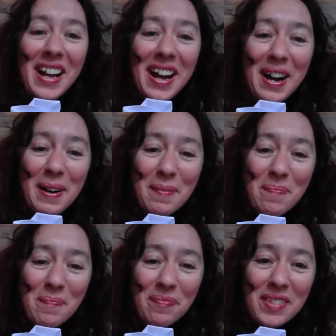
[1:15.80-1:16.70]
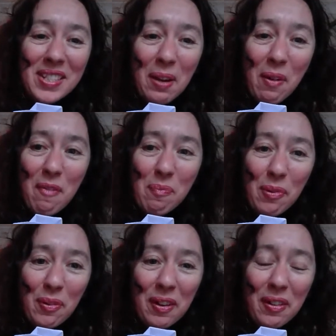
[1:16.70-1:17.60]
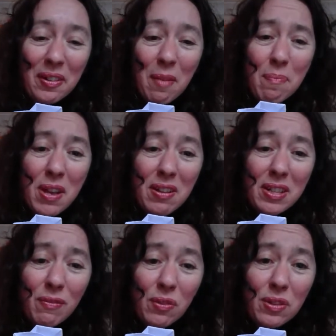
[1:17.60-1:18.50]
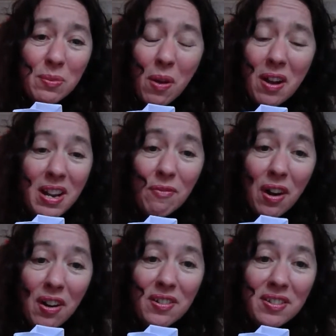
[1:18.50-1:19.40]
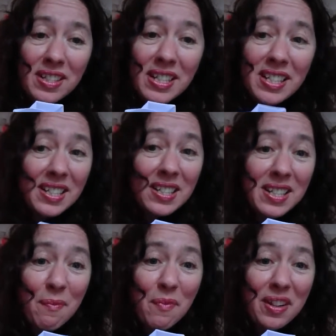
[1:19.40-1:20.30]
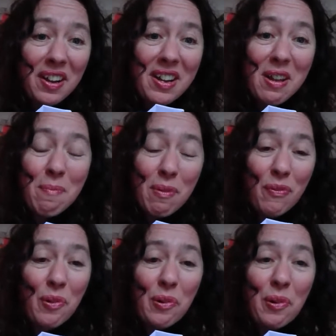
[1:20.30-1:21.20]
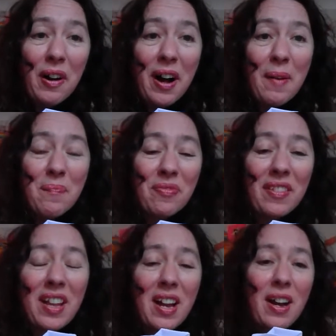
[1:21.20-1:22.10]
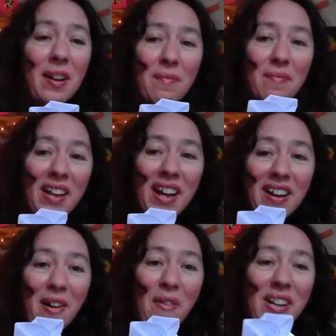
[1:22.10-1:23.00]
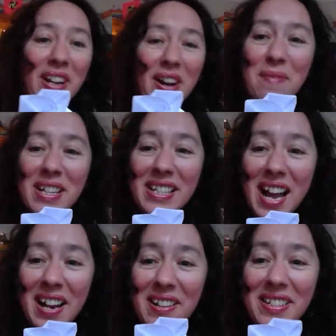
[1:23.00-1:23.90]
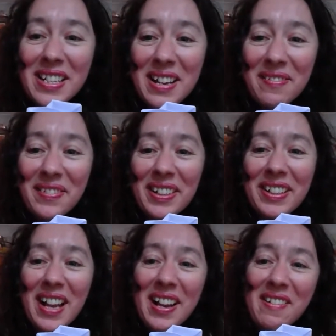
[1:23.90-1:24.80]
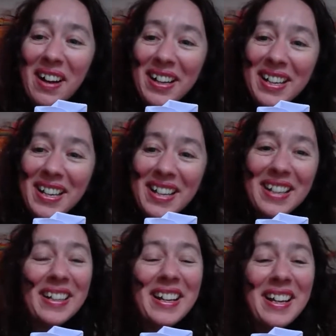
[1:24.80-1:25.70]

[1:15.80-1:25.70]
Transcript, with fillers: Um, so I've brought along a beautiful swirly rose. This isn't something that I knew before. Um, um, uh, origamist, hello Stephen, hello honey.